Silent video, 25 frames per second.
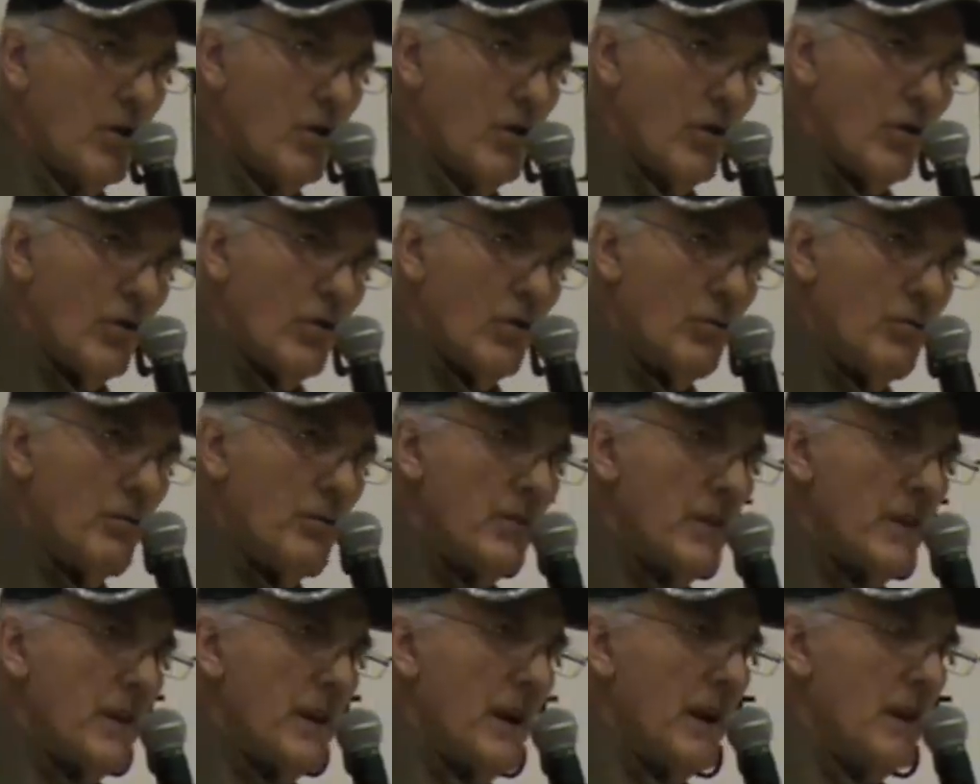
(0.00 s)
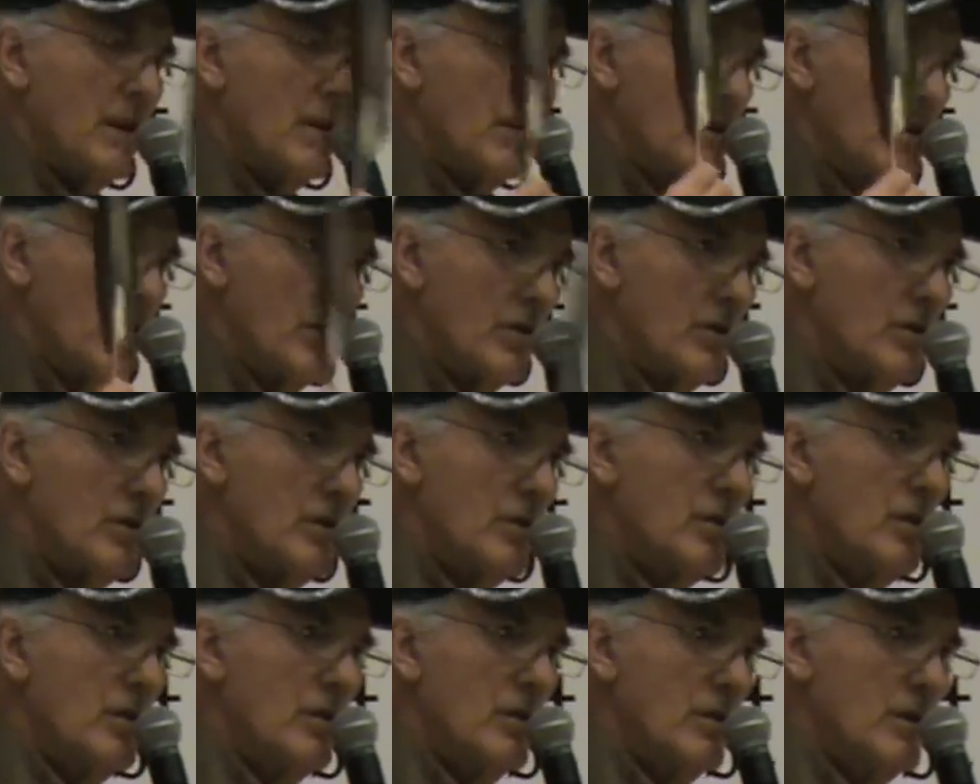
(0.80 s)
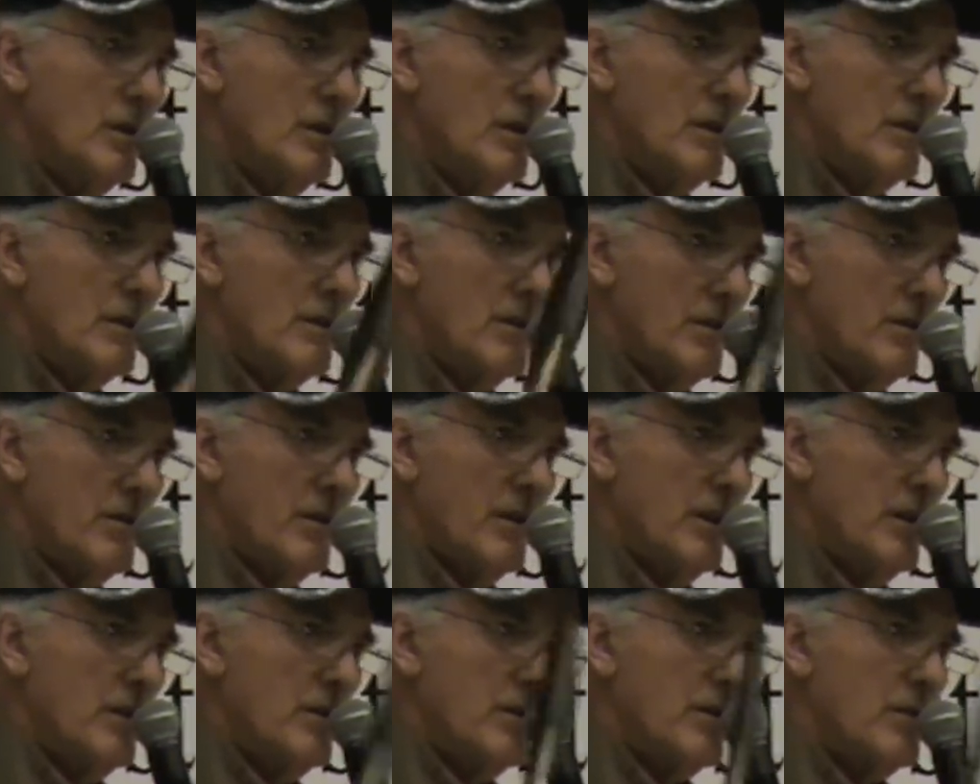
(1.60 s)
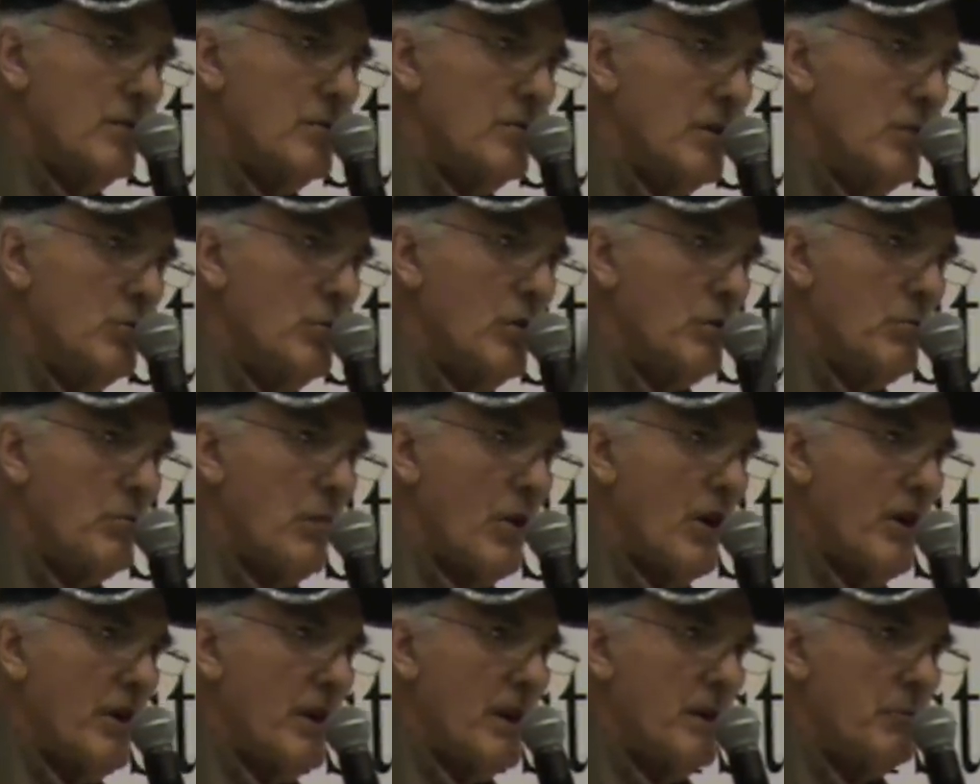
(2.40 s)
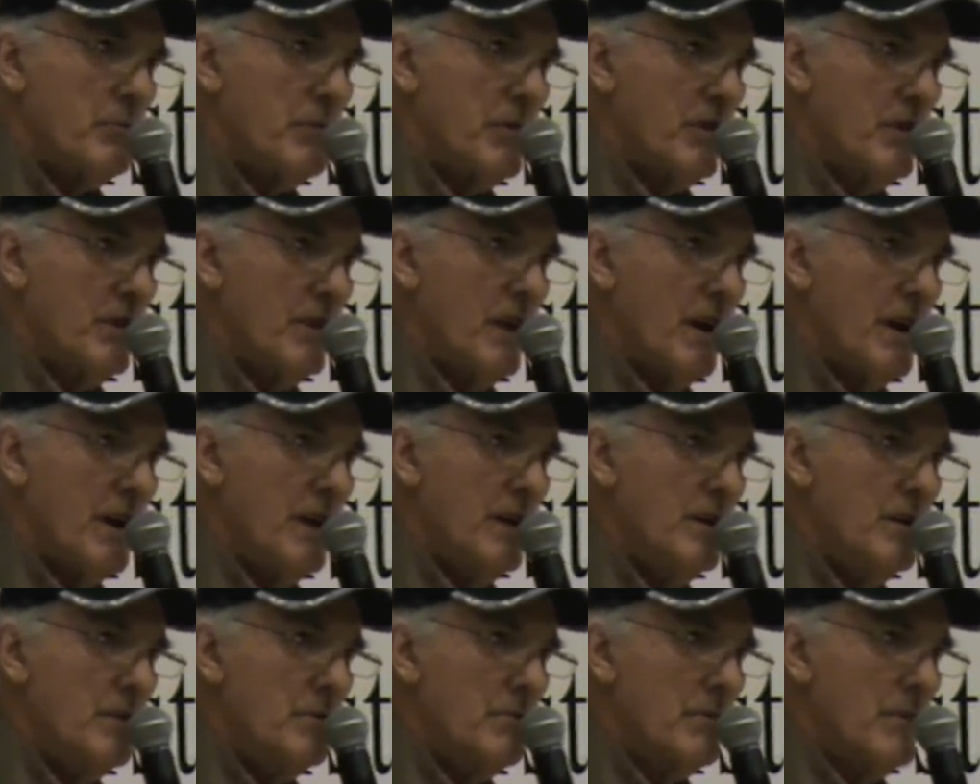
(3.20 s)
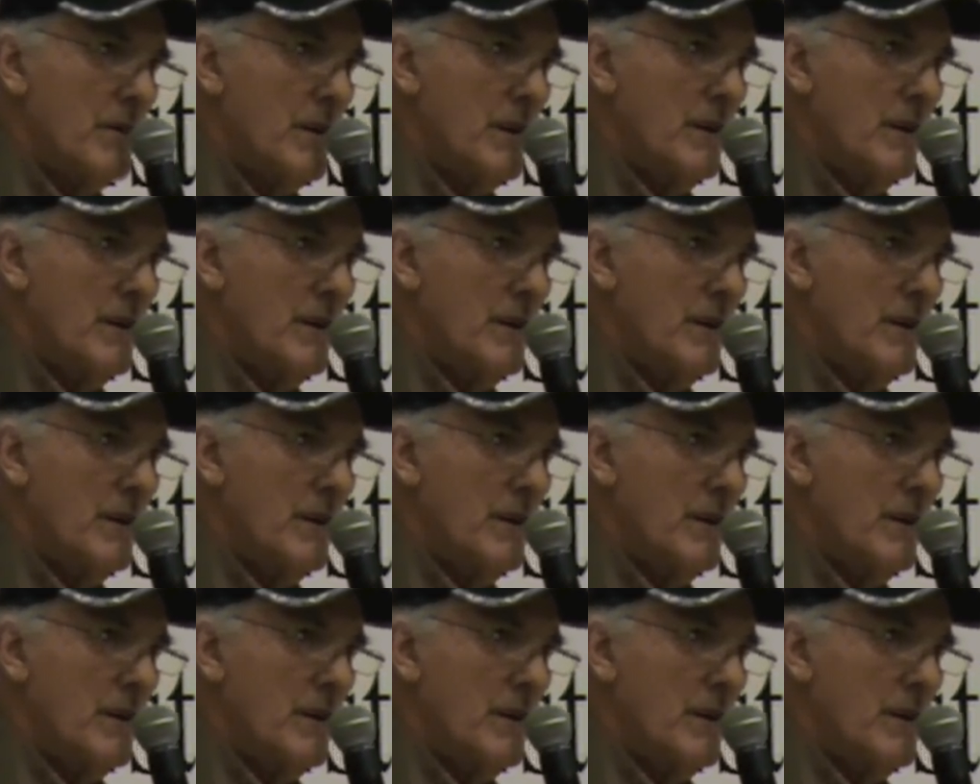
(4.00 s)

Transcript: home and learn the things that were brought up tonight.